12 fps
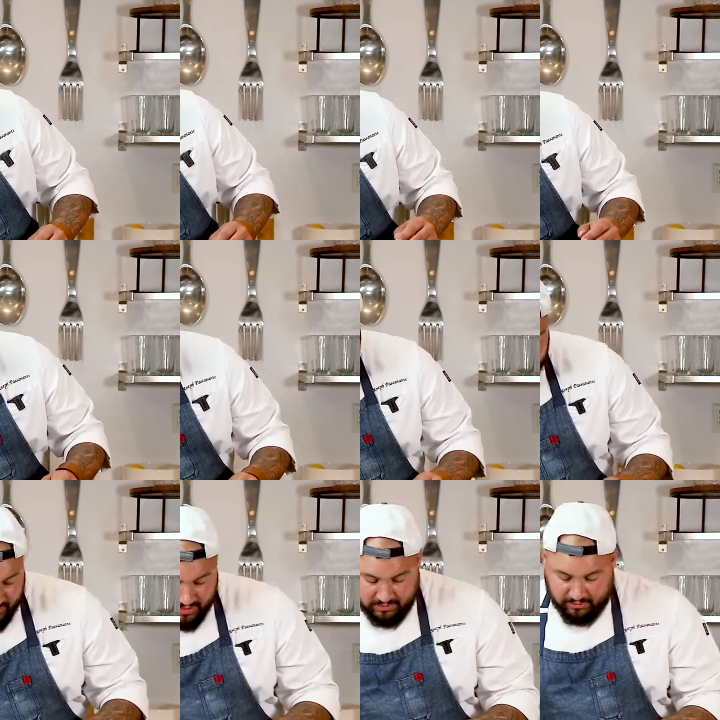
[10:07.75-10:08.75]
If you want to
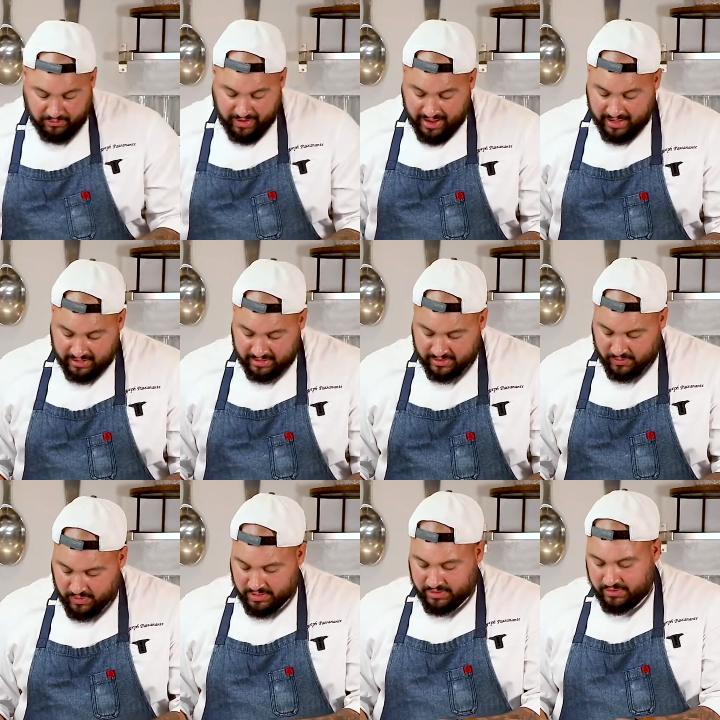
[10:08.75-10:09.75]
do meringue, you
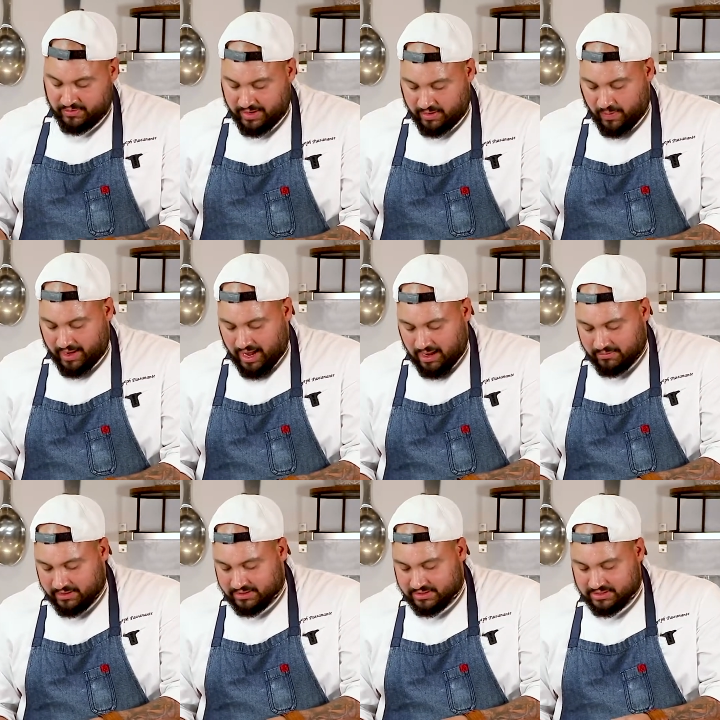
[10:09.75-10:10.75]
want to do egg white
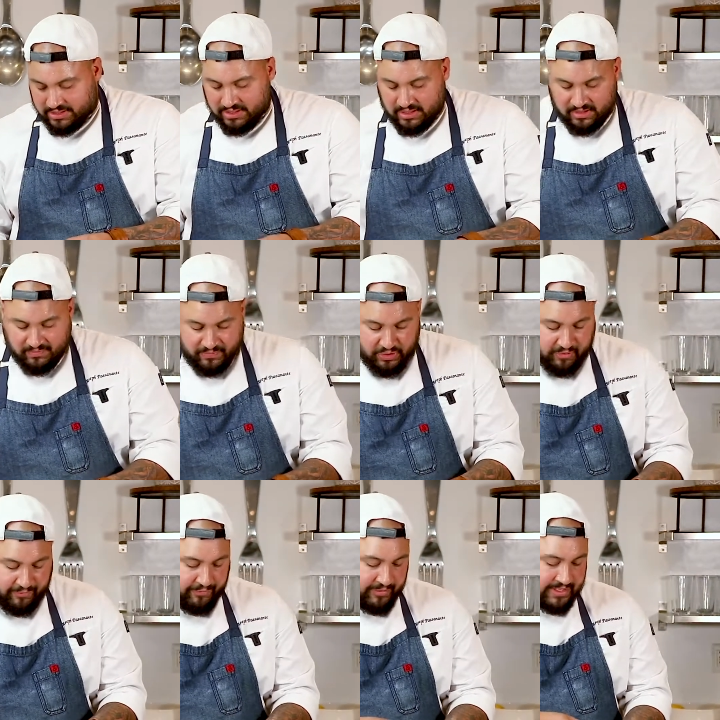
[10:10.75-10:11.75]
omelets, you
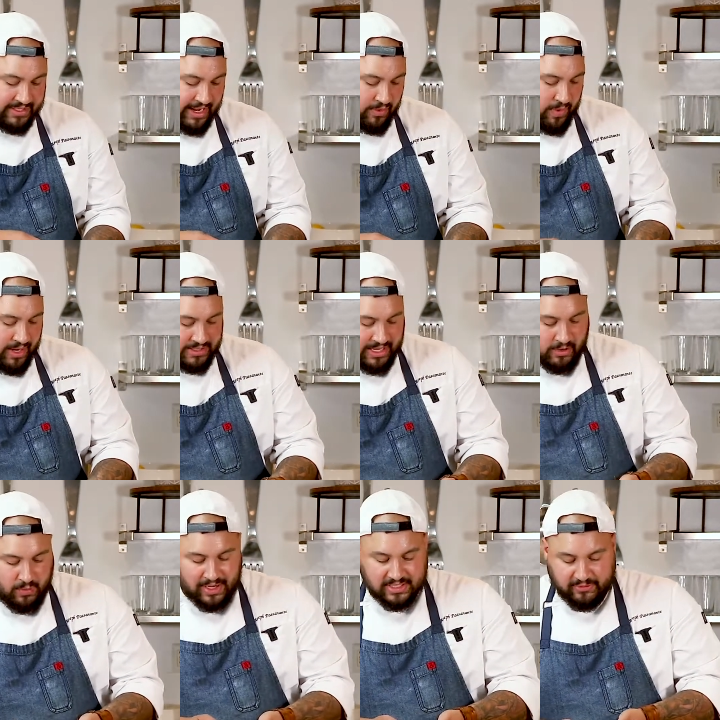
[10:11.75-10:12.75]
can freeze egg whites. Egg
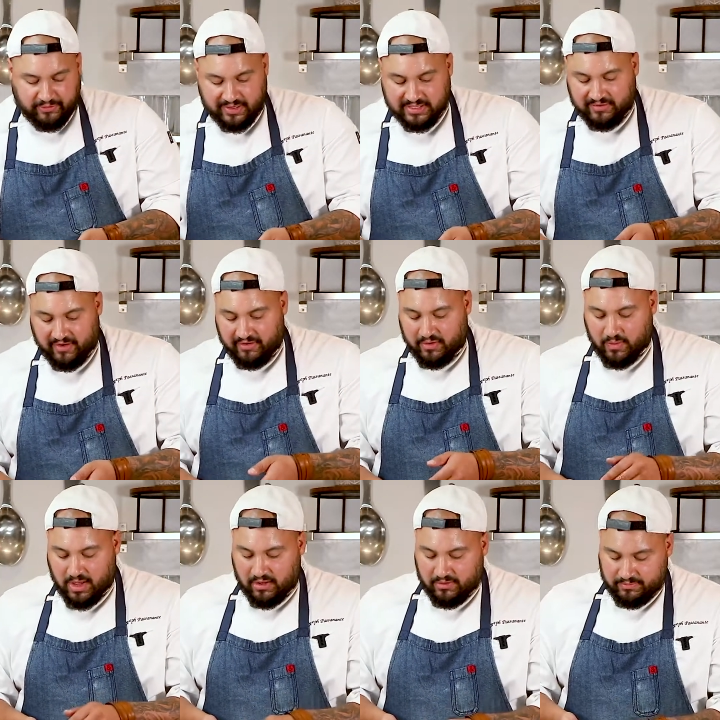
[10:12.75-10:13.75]
whites freeze very
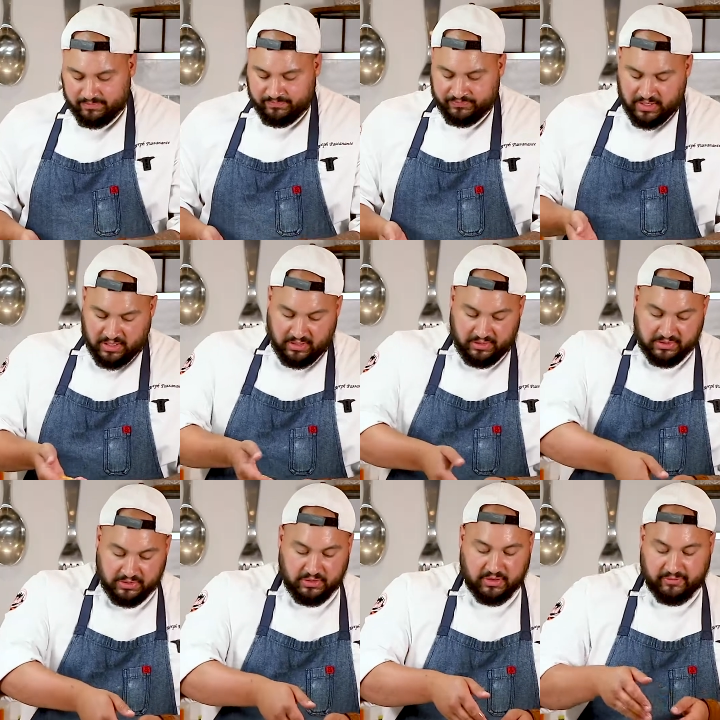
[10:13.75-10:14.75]
well,
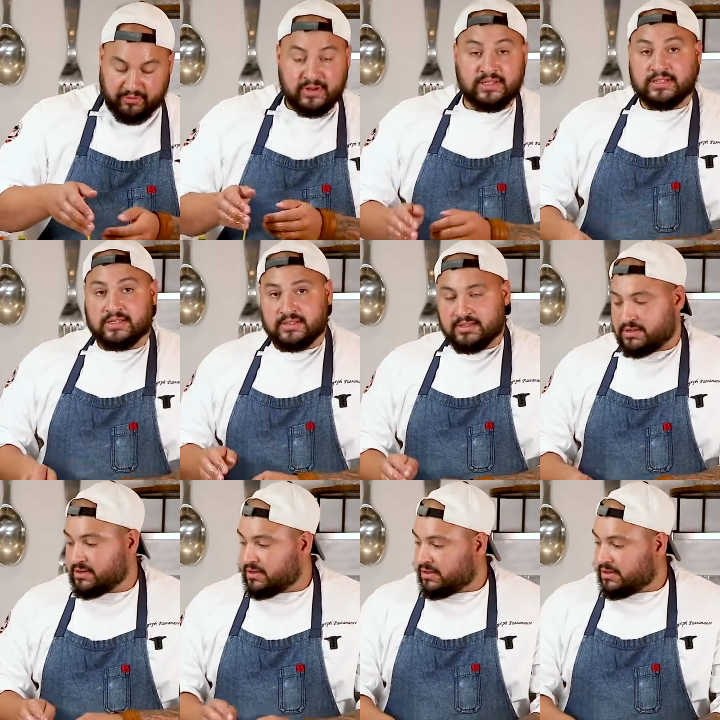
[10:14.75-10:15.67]
so you can freeze these.